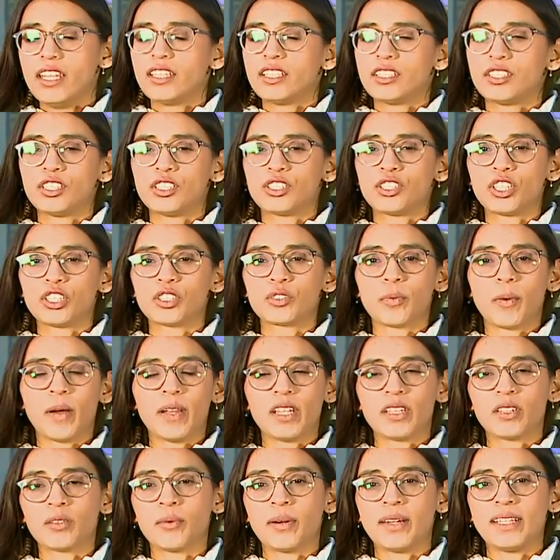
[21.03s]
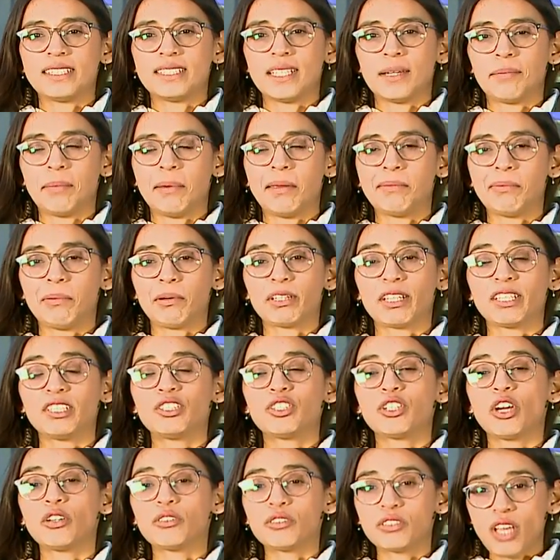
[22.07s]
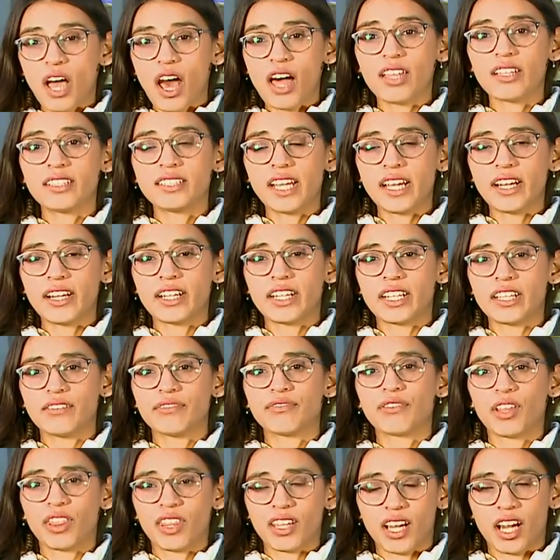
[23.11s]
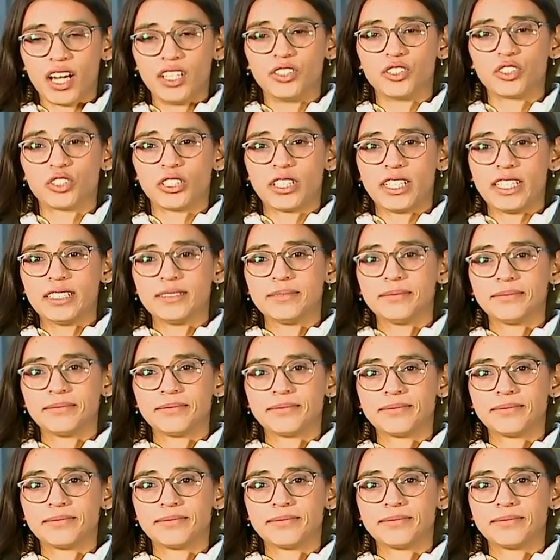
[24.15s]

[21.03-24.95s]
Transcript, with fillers: This is just one of the ways that people can show solidarity for the country.